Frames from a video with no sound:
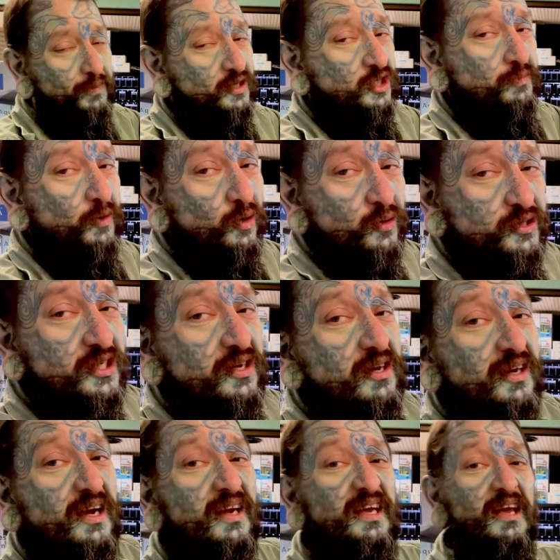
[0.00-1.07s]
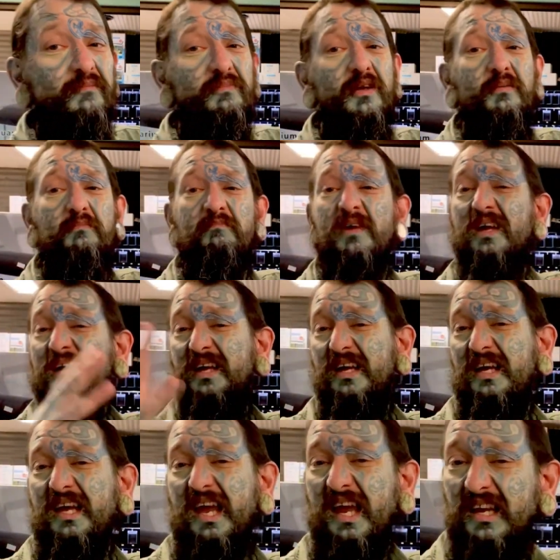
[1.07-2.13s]
small, so you can keep them
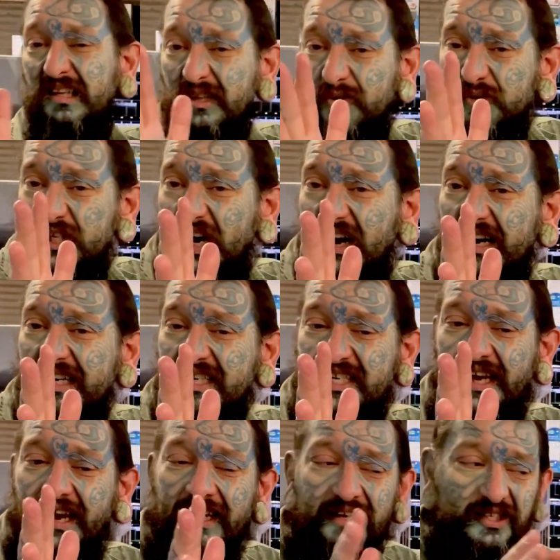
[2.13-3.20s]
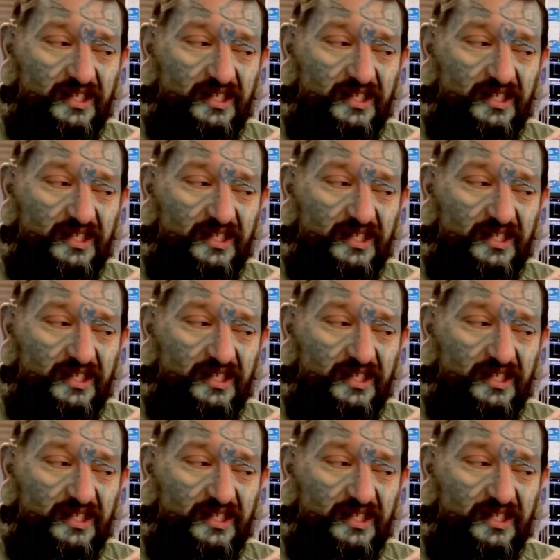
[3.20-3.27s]
in little tiny tanks.